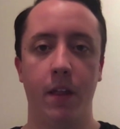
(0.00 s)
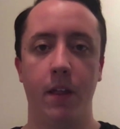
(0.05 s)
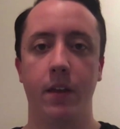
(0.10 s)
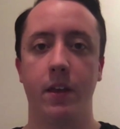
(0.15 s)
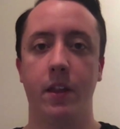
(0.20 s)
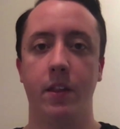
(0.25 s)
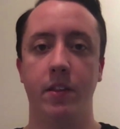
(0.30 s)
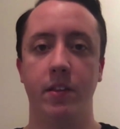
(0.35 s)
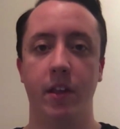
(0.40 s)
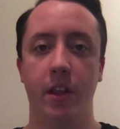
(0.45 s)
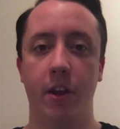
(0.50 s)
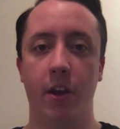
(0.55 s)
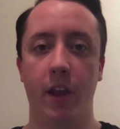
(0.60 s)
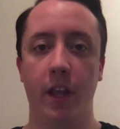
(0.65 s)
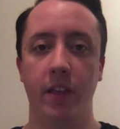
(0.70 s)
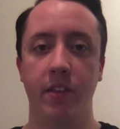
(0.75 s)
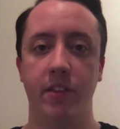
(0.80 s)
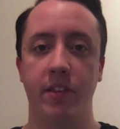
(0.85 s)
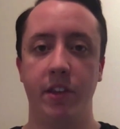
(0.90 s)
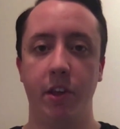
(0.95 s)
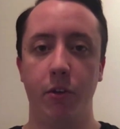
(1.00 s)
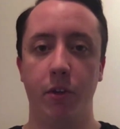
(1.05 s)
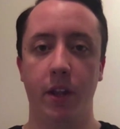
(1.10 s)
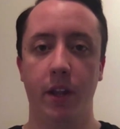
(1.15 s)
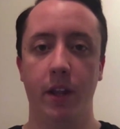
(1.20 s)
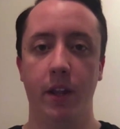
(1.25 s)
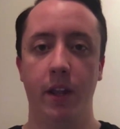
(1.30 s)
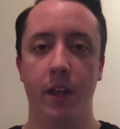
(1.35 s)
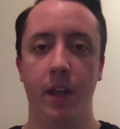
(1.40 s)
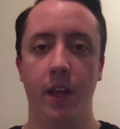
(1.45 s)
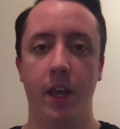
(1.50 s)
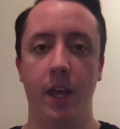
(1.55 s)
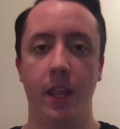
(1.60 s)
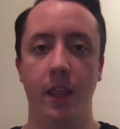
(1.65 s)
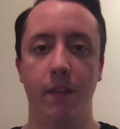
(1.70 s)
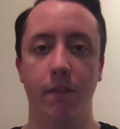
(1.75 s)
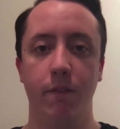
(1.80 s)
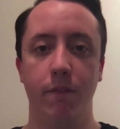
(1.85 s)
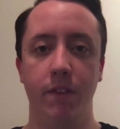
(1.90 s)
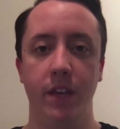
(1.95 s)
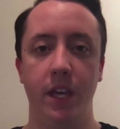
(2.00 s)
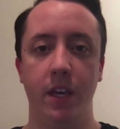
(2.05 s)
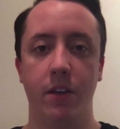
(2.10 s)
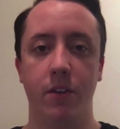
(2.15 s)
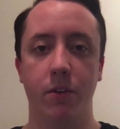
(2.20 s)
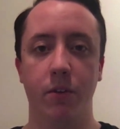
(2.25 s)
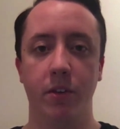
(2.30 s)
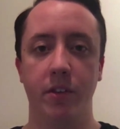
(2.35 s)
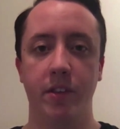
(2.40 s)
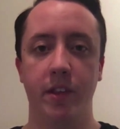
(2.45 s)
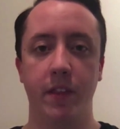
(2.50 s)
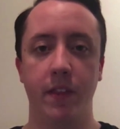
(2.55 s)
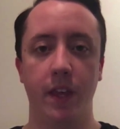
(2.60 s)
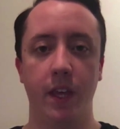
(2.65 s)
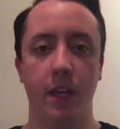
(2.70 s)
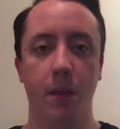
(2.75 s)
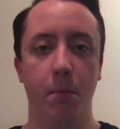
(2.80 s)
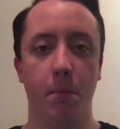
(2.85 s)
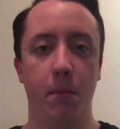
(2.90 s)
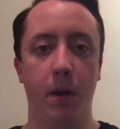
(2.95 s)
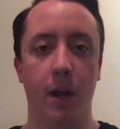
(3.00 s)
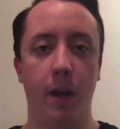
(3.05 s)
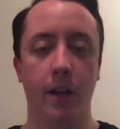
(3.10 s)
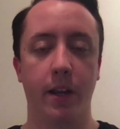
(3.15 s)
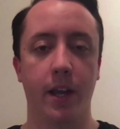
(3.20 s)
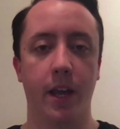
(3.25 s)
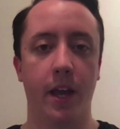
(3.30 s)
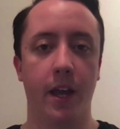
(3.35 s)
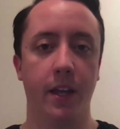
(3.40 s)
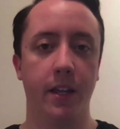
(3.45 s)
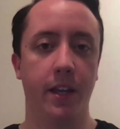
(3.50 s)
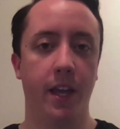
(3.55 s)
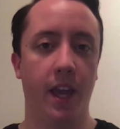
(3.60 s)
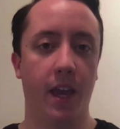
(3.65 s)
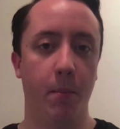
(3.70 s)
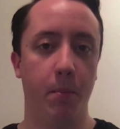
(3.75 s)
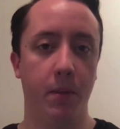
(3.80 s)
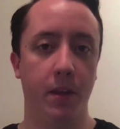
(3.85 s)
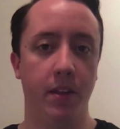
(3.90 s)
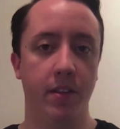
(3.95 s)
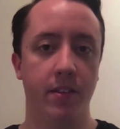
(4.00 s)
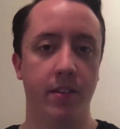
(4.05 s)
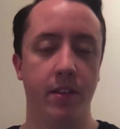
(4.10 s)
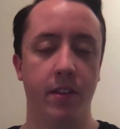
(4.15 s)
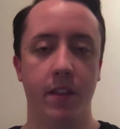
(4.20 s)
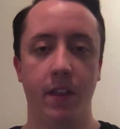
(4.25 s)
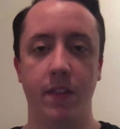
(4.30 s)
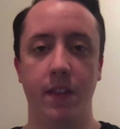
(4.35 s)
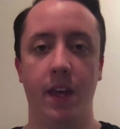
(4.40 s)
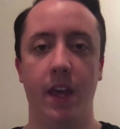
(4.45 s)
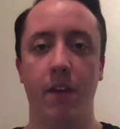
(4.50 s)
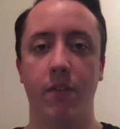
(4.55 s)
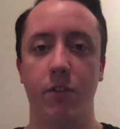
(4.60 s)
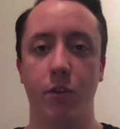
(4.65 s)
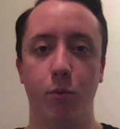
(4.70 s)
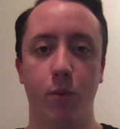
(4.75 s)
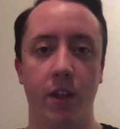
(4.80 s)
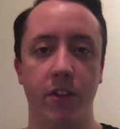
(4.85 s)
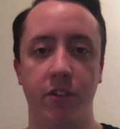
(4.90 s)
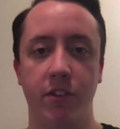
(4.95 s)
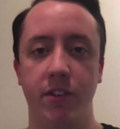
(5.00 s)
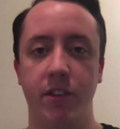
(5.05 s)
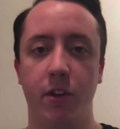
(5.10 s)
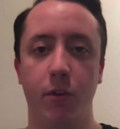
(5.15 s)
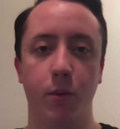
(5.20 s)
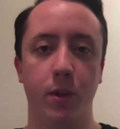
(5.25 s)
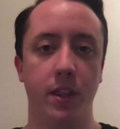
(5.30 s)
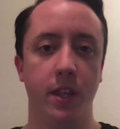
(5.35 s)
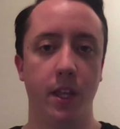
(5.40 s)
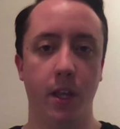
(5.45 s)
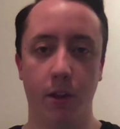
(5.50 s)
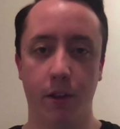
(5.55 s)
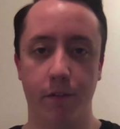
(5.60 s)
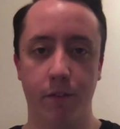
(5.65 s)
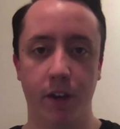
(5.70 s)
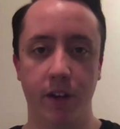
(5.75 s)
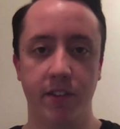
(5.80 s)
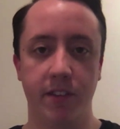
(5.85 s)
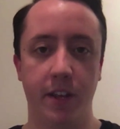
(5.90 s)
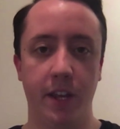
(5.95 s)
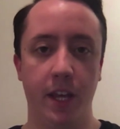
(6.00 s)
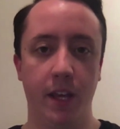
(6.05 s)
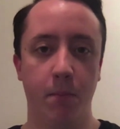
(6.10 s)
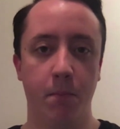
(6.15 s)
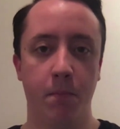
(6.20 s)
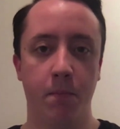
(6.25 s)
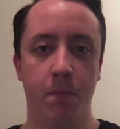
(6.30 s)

Consider a student and the vehicles that they can park on campus that they have to register with the university.